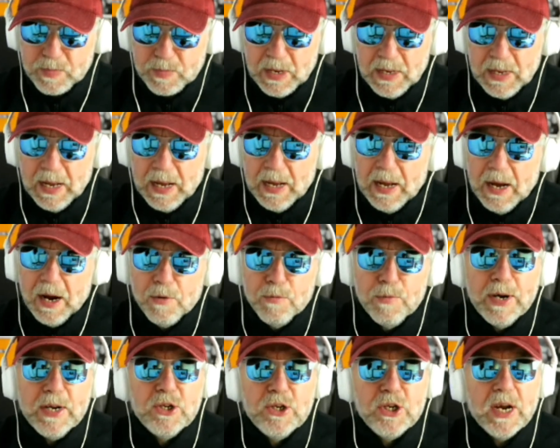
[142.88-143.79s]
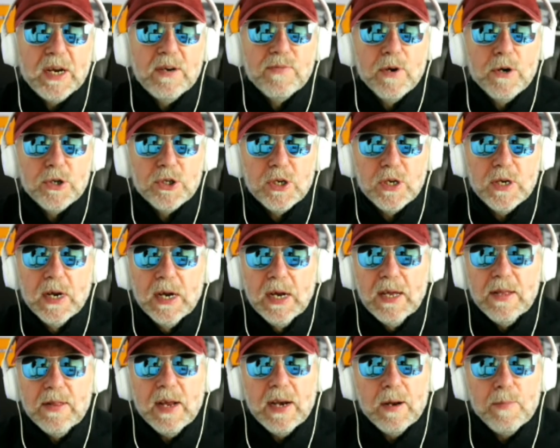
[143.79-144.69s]
Uh, a rejigged version
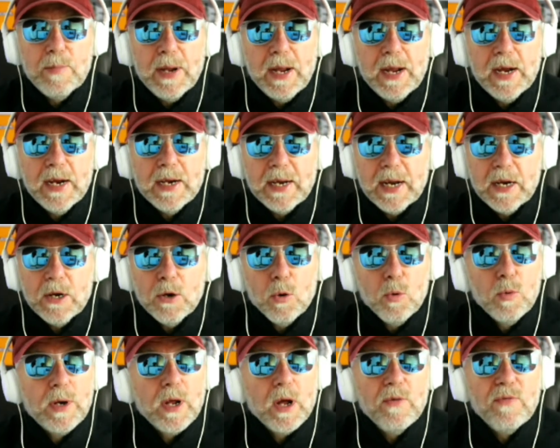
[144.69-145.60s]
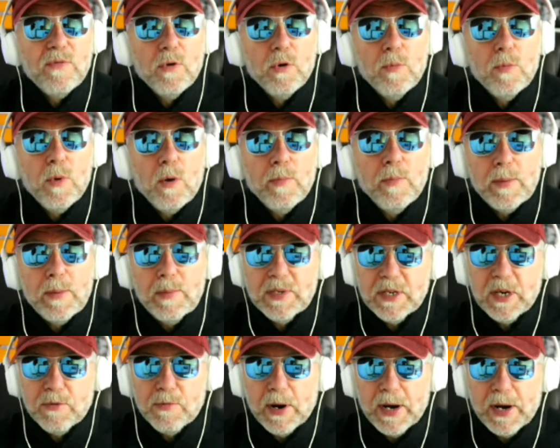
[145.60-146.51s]
then appeared in audio form on
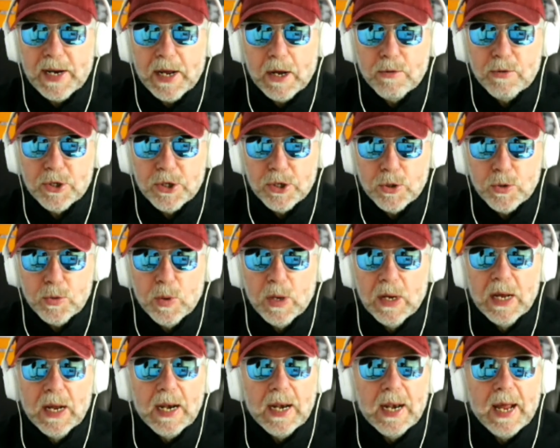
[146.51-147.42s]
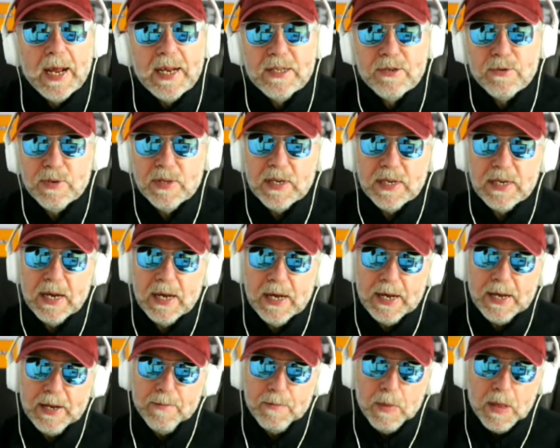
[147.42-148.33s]
BBC Radio 2 later in the
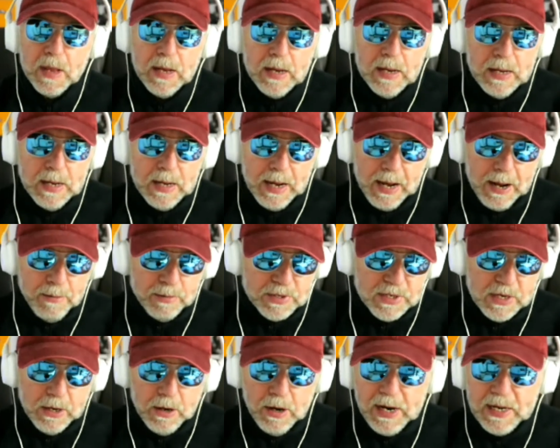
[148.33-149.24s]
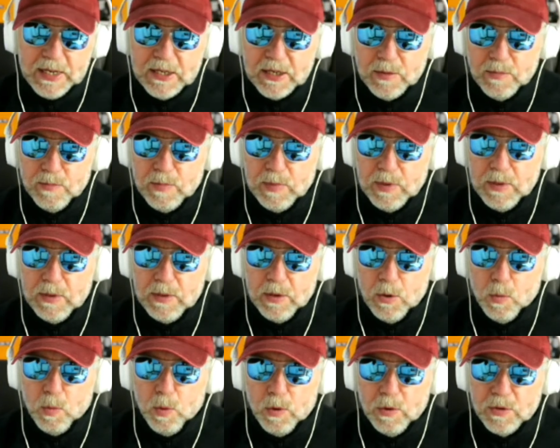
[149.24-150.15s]
day. It was an item
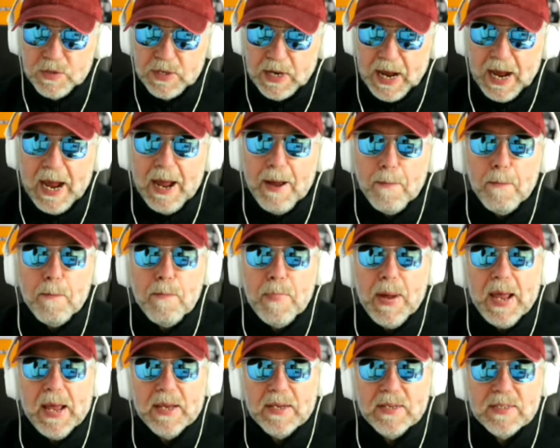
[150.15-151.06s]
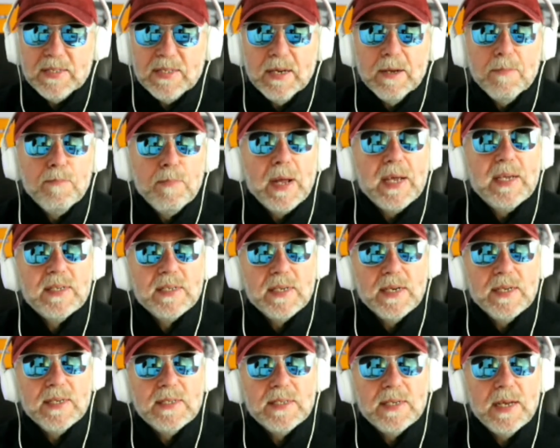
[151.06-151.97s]
that was at best
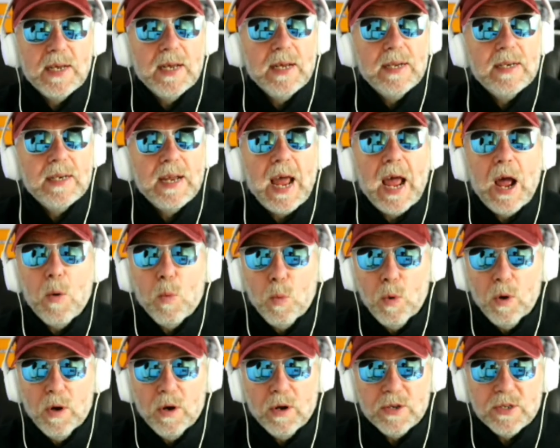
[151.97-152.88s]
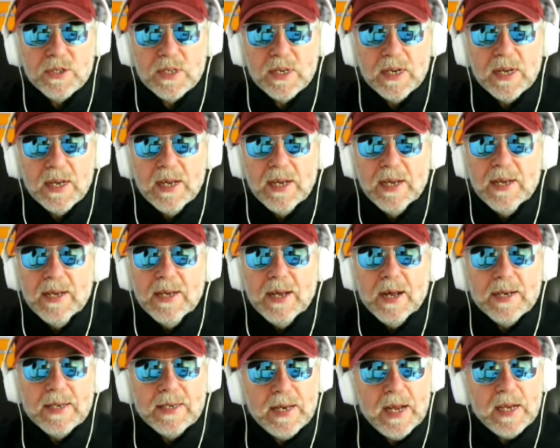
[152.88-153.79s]
baseless and at worst
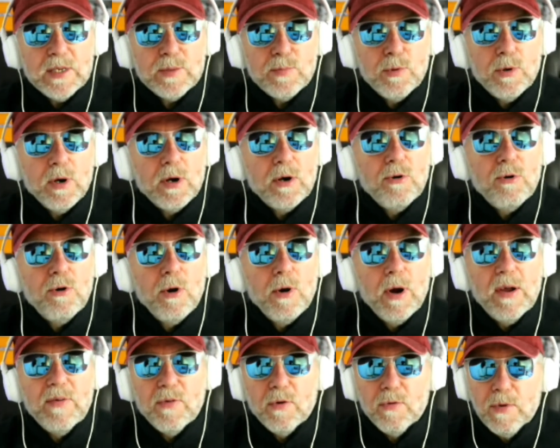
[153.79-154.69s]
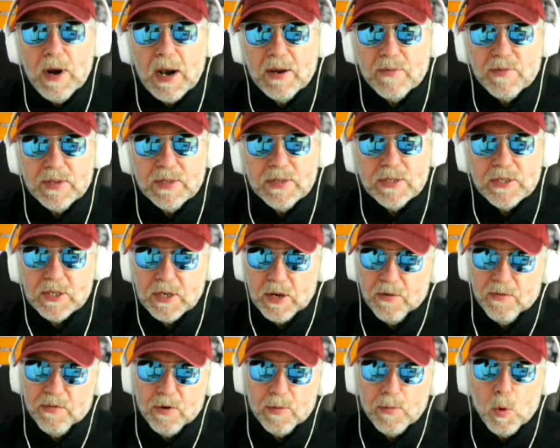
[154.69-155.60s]
a desperate cry for relevance
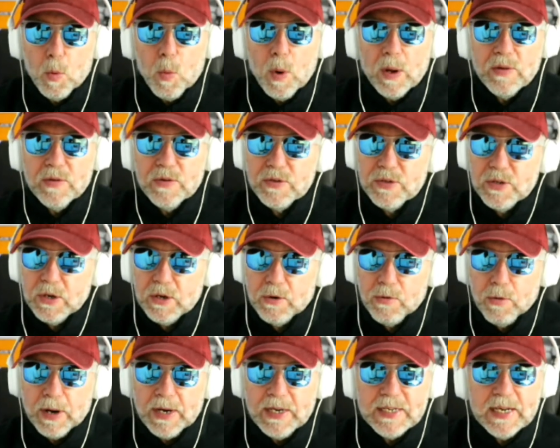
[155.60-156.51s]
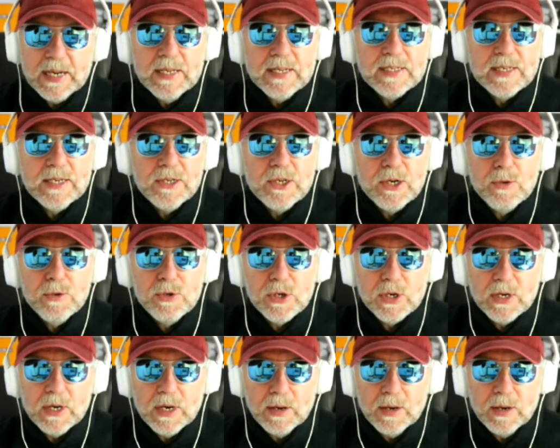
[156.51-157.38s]
from a once great institution.